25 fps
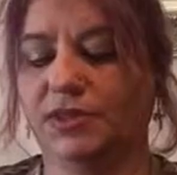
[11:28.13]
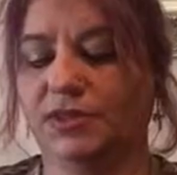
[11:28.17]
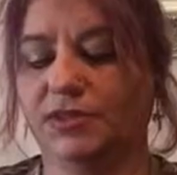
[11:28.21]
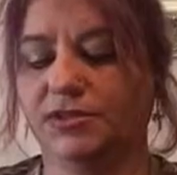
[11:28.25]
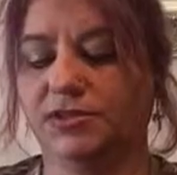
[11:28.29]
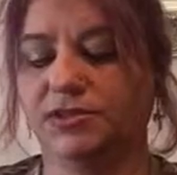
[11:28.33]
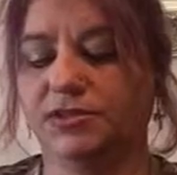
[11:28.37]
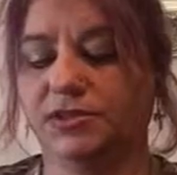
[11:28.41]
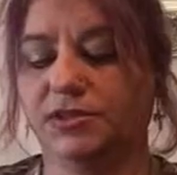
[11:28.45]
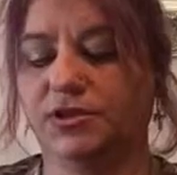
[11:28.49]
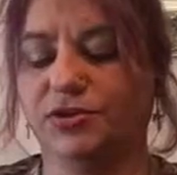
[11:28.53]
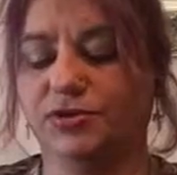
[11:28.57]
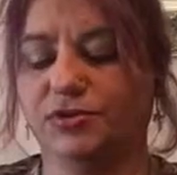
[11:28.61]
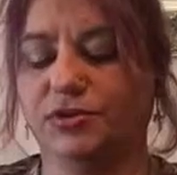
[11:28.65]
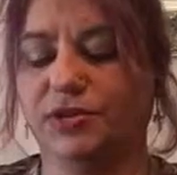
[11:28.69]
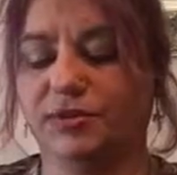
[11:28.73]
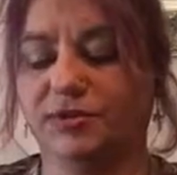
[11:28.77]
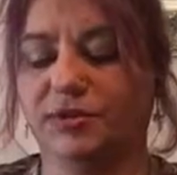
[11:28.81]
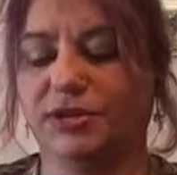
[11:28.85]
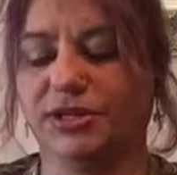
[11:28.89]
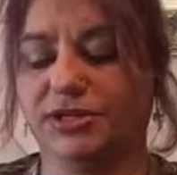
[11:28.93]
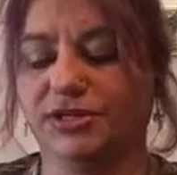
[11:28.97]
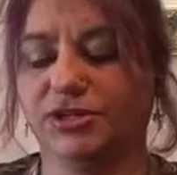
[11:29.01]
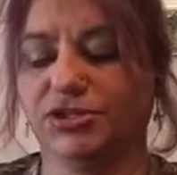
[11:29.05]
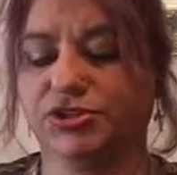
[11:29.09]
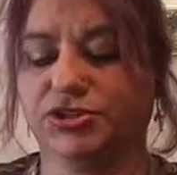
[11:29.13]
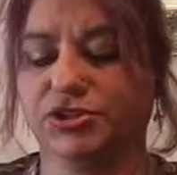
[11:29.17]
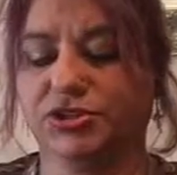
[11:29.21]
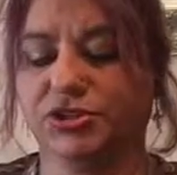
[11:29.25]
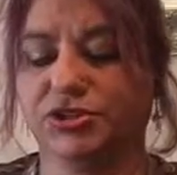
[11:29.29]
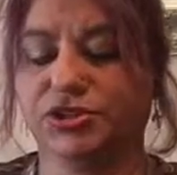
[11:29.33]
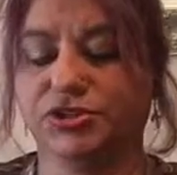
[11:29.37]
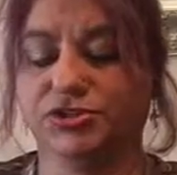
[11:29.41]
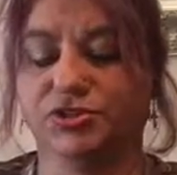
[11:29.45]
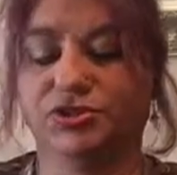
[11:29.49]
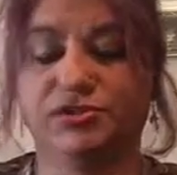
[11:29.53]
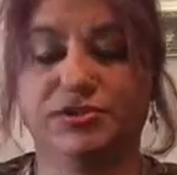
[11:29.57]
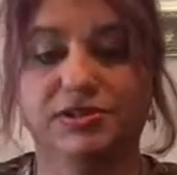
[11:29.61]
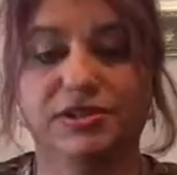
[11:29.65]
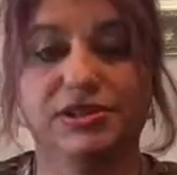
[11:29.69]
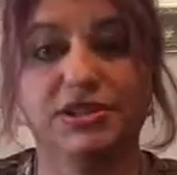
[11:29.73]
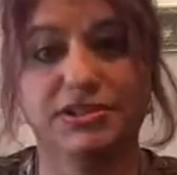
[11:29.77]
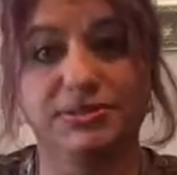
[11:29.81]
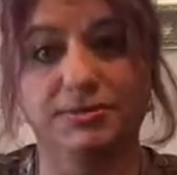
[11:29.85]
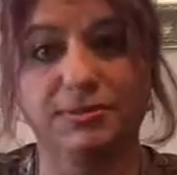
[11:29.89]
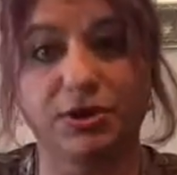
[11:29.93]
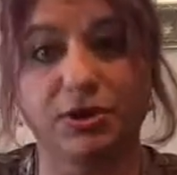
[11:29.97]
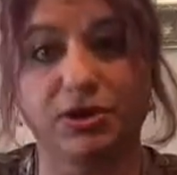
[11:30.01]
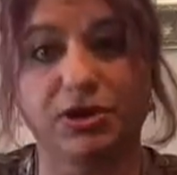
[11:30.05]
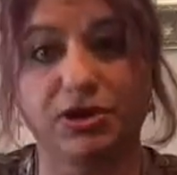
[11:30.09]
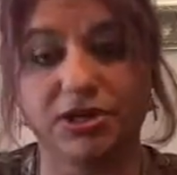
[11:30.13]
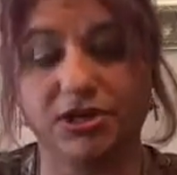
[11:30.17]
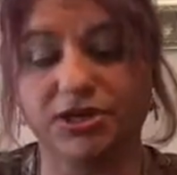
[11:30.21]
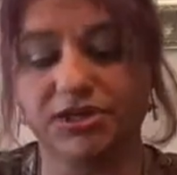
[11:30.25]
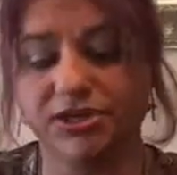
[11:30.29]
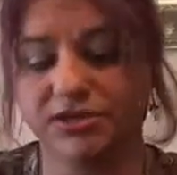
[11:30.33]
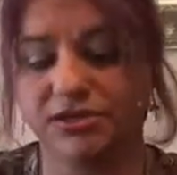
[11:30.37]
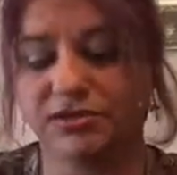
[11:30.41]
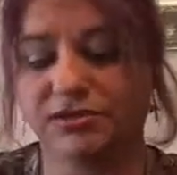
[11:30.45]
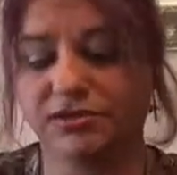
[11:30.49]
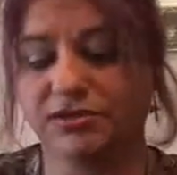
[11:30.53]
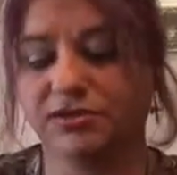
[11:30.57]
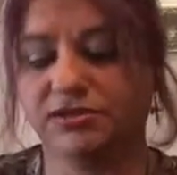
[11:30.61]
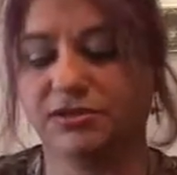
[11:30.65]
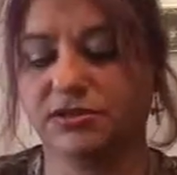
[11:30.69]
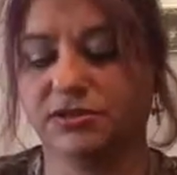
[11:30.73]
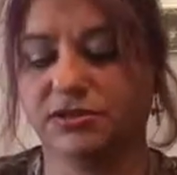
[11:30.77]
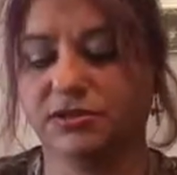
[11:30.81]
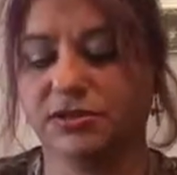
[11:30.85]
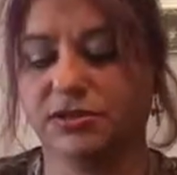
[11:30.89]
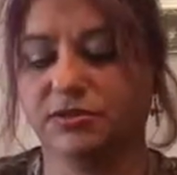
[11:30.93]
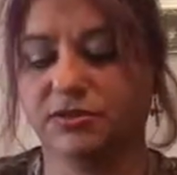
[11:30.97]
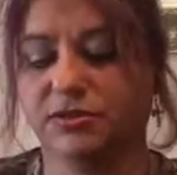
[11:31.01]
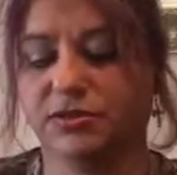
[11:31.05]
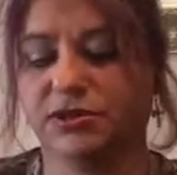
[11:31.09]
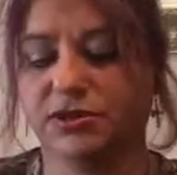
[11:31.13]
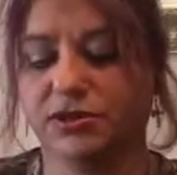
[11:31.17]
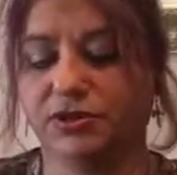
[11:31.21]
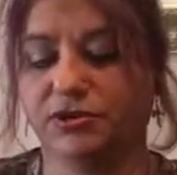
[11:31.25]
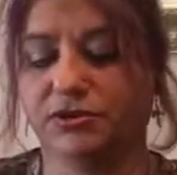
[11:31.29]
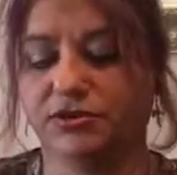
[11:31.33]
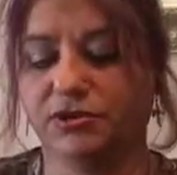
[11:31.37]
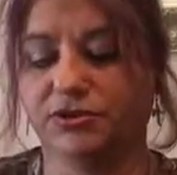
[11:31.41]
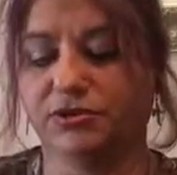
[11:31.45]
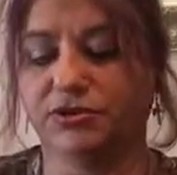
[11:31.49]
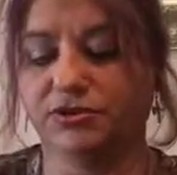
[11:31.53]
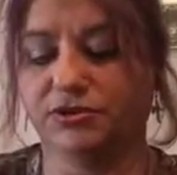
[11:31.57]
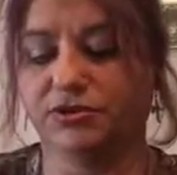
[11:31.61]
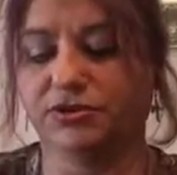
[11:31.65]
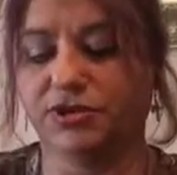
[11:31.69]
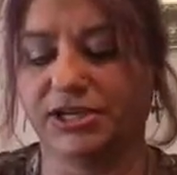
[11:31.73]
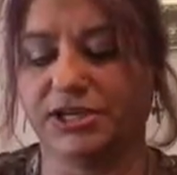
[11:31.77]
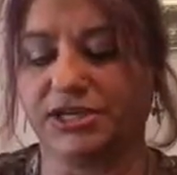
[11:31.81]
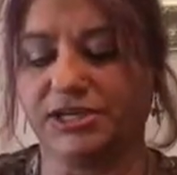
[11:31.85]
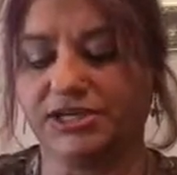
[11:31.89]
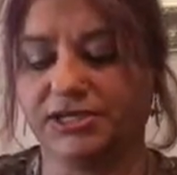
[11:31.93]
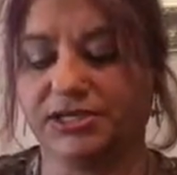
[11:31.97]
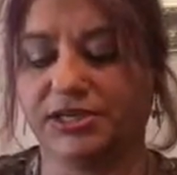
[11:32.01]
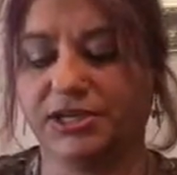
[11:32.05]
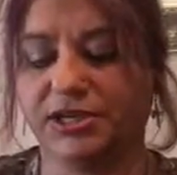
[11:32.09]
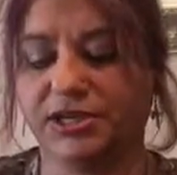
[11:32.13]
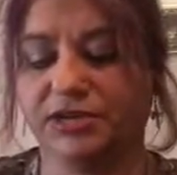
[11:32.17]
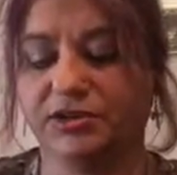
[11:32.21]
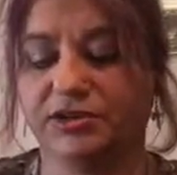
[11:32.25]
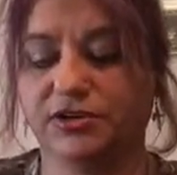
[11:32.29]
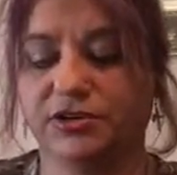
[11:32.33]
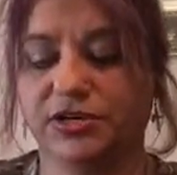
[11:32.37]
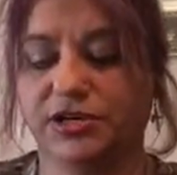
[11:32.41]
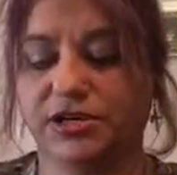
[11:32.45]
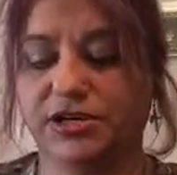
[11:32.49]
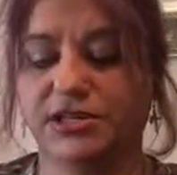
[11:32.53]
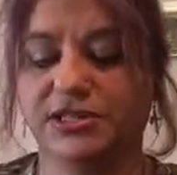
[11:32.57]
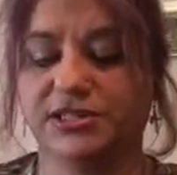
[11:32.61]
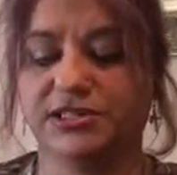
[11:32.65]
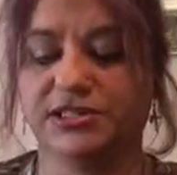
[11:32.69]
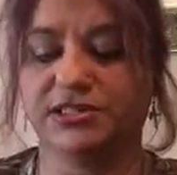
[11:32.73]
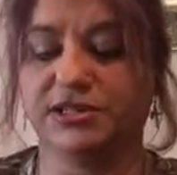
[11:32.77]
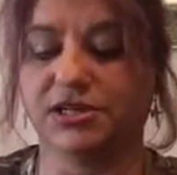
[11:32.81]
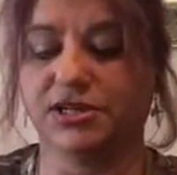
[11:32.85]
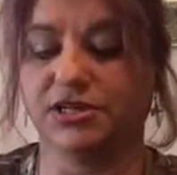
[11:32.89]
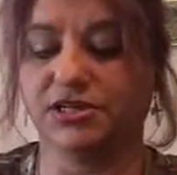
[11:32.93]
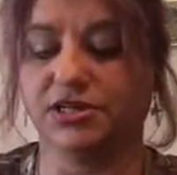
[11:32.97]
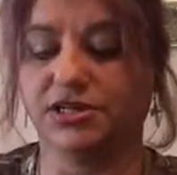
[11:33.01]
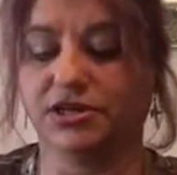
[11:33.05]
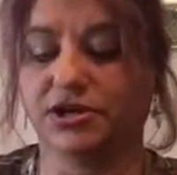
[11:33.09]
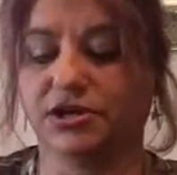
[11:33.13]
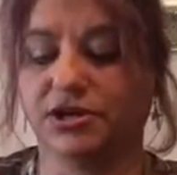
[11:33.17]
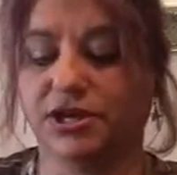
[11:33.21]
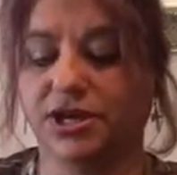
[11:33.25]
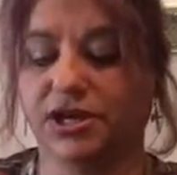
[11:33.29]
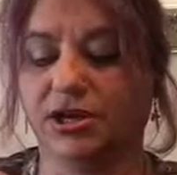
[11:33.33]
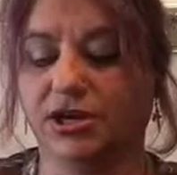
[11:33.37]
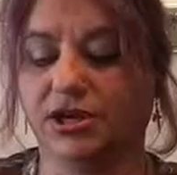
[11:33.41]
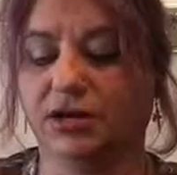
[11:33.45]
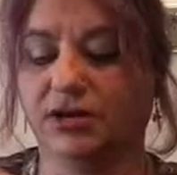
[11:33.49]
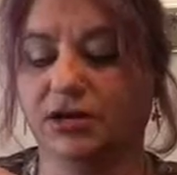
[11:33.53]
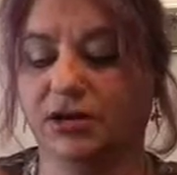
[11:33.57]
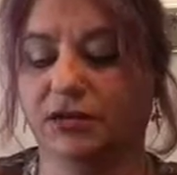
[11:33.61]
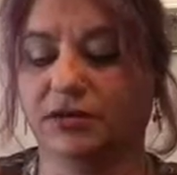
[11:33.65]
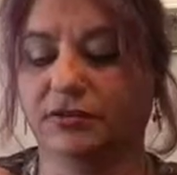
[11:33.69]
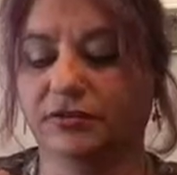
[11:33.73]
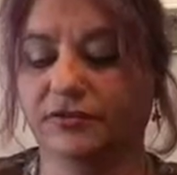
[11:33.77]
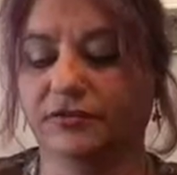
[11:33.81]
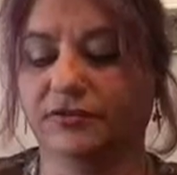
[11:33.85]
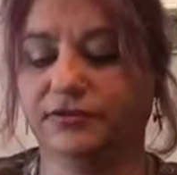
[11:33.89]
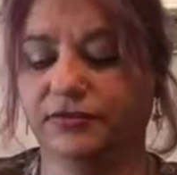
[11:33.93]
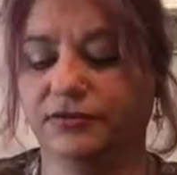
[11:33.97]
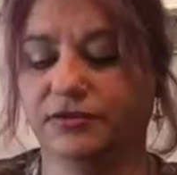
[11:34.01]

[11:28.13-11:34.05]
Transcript: So you want to make sure that you do this part also, so that when you do your next layer, it's not starting off